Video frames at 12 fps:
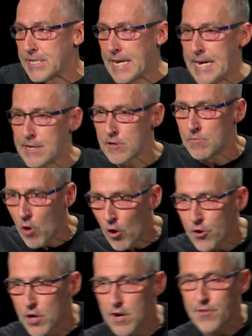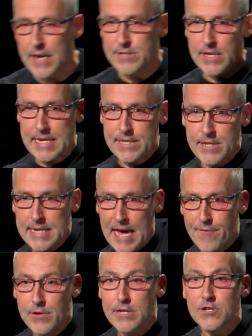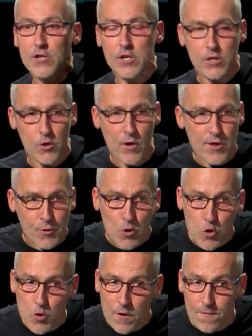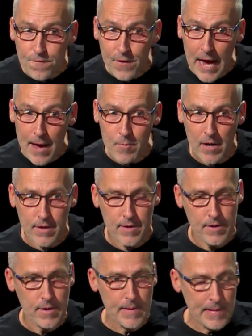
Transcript: his kingdom on earth as it is in heaven. He's going to do it through family.